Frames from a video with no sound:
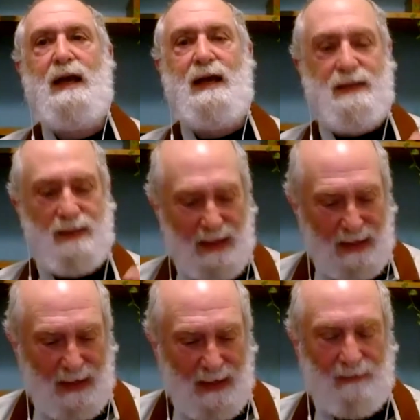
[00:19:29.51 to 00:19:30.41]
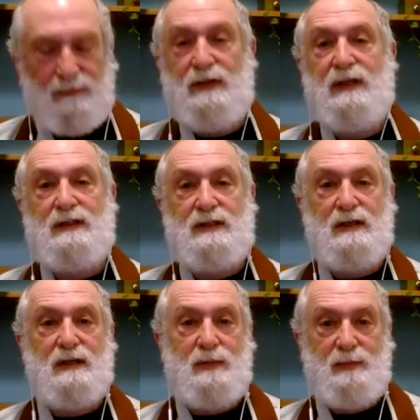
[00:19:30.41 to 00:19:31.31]
and then everything's going
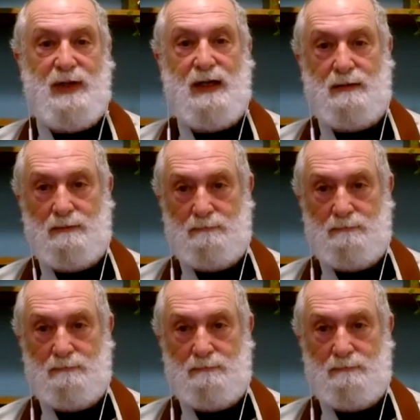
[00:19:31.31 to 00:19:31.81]
to be better.